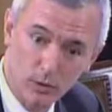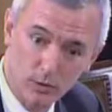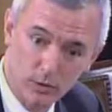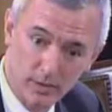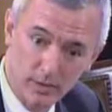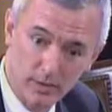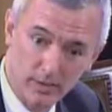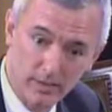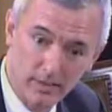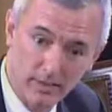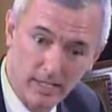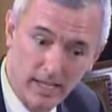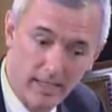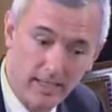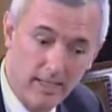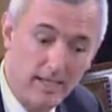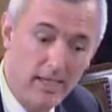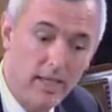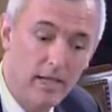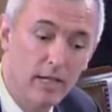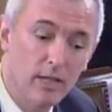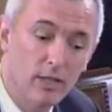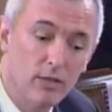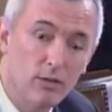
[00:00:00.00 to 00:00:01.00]
over the internet
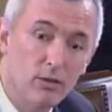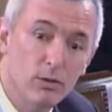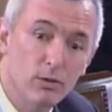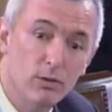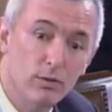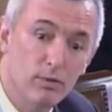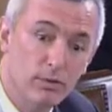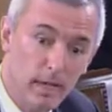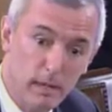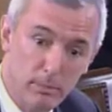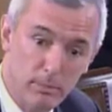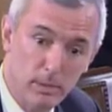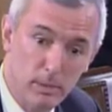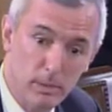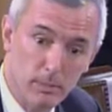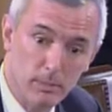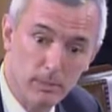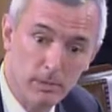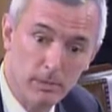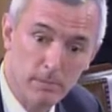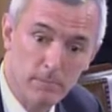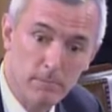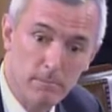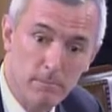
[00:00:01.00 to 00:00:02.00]
to vet
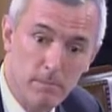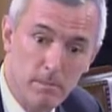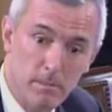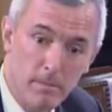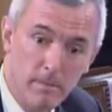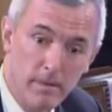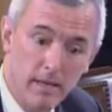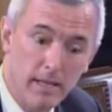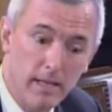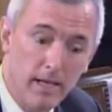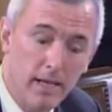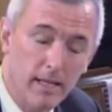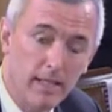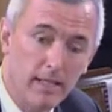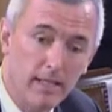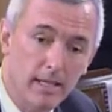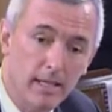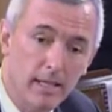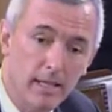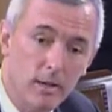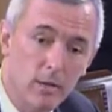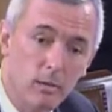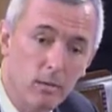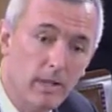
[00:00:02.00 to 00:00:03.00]
people.
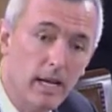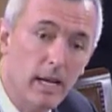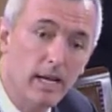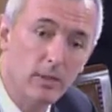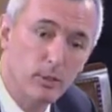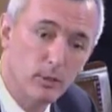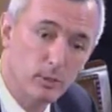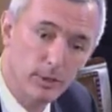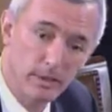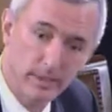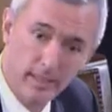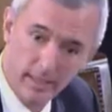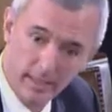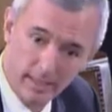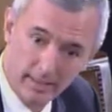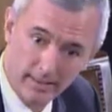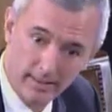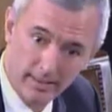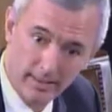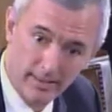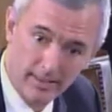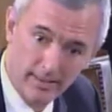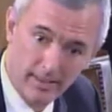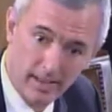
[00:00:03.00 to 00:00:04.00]
And we're not doing that
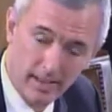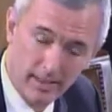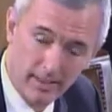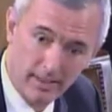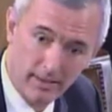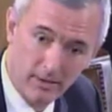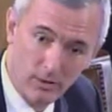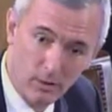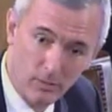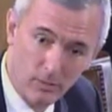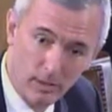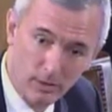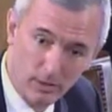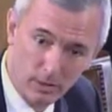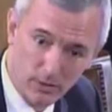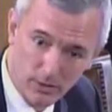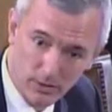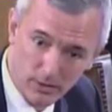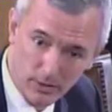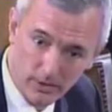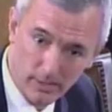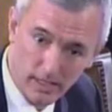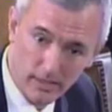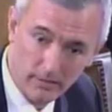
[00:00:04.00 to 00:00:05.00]
on the Homeland
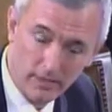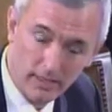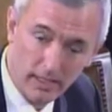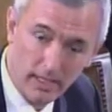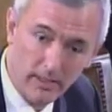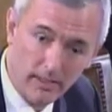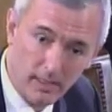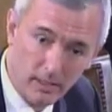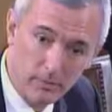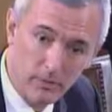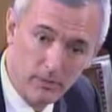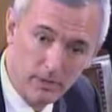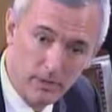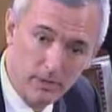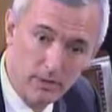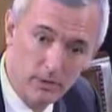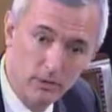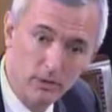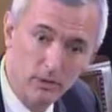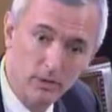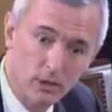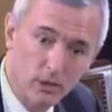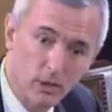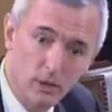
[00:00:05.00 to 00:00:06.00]
Security level, and I think we need
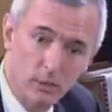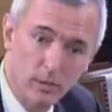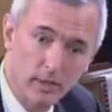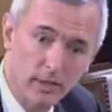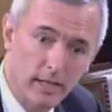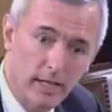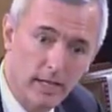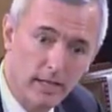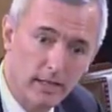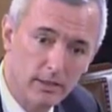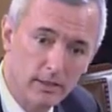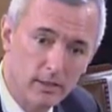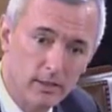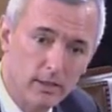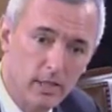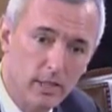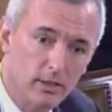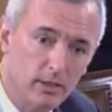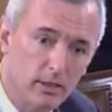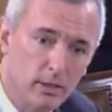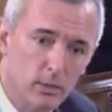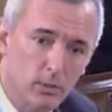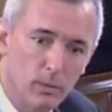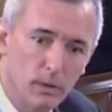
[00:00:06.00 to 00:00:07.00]
to. So with that, I'll just
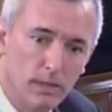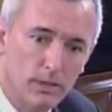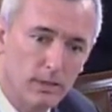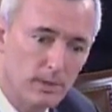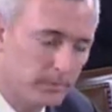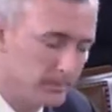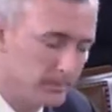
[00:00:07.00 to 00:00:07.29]
ask you a question.